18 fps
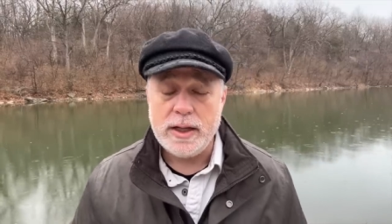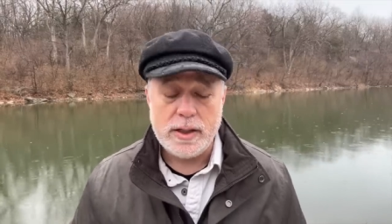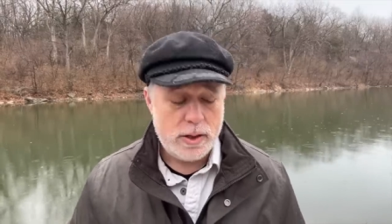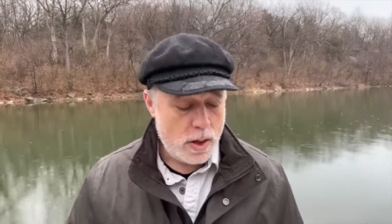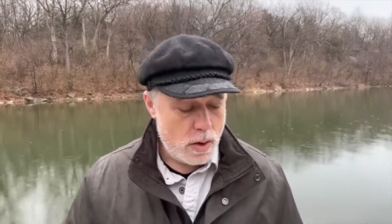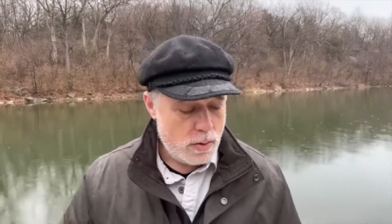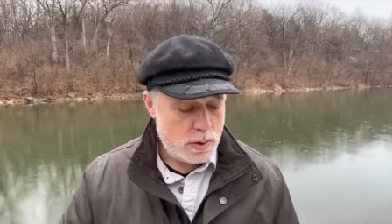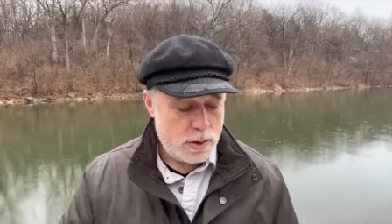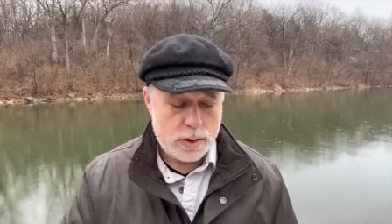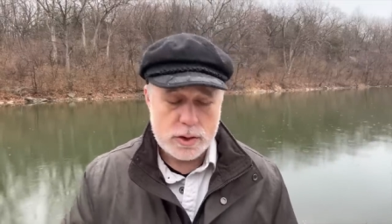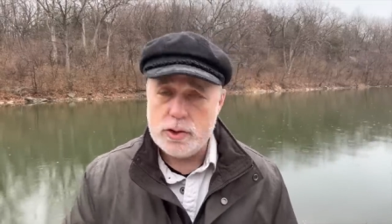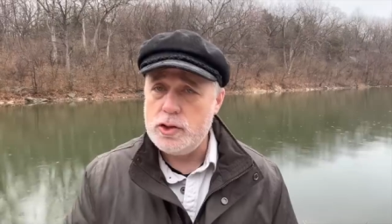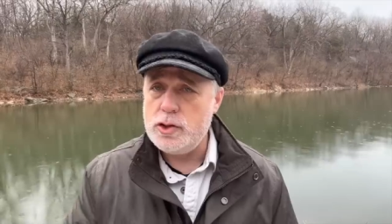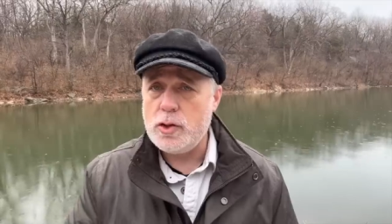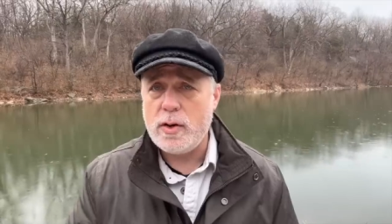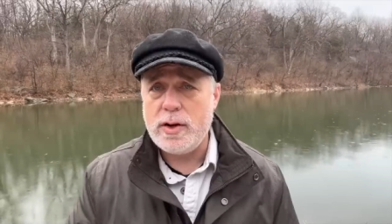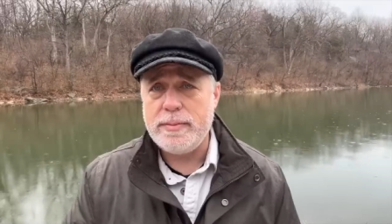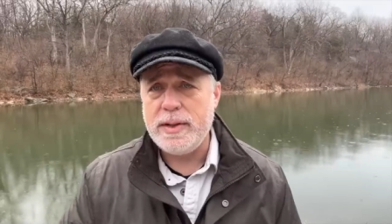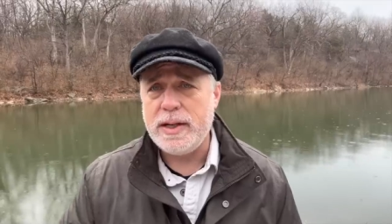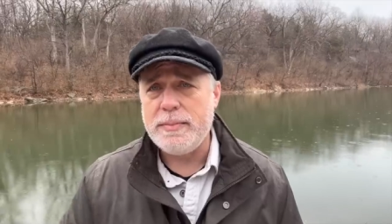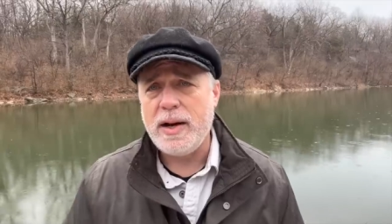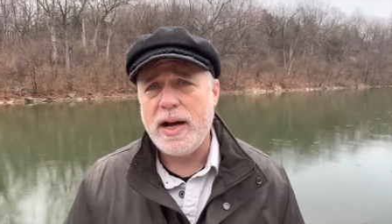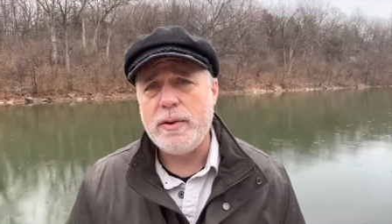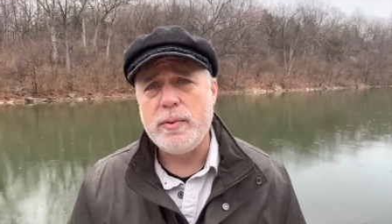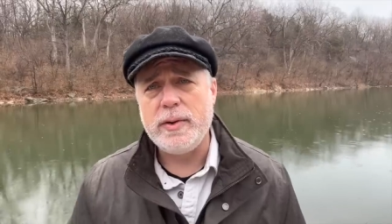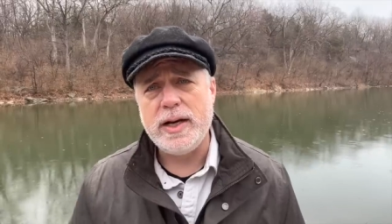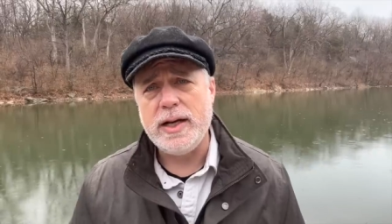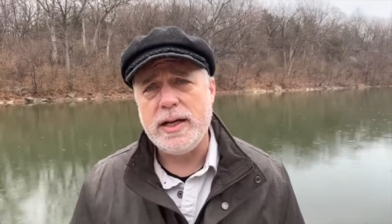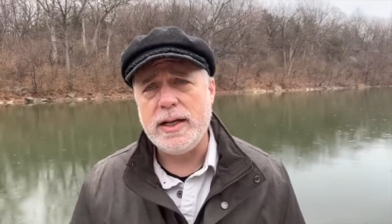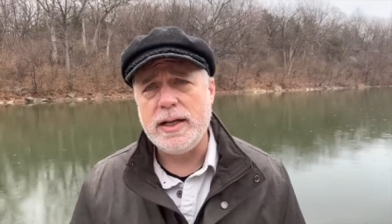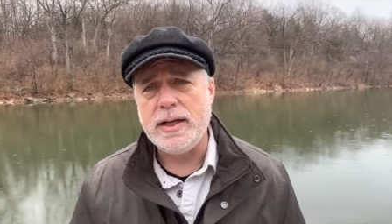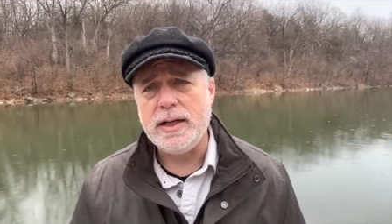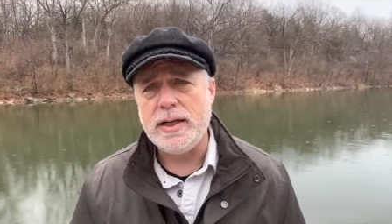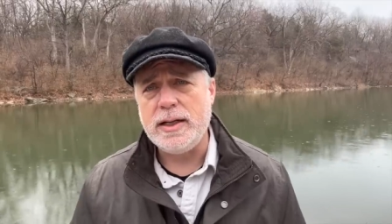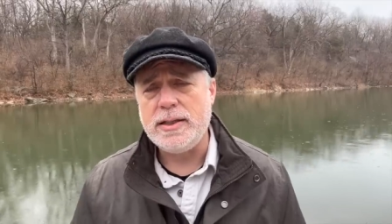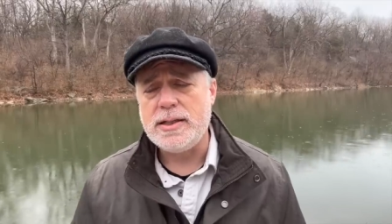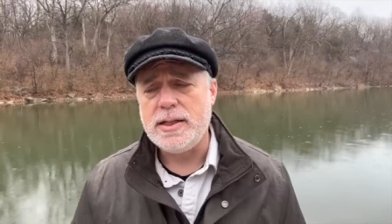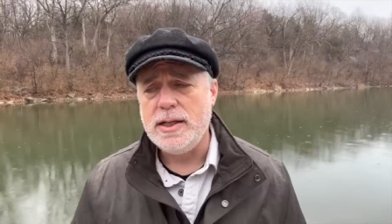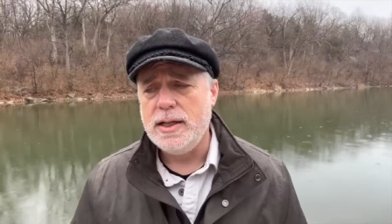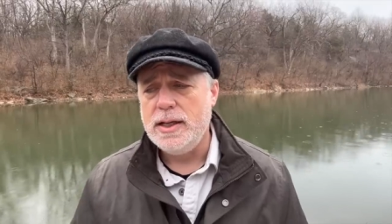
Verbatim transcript: Don't just join me by reading it.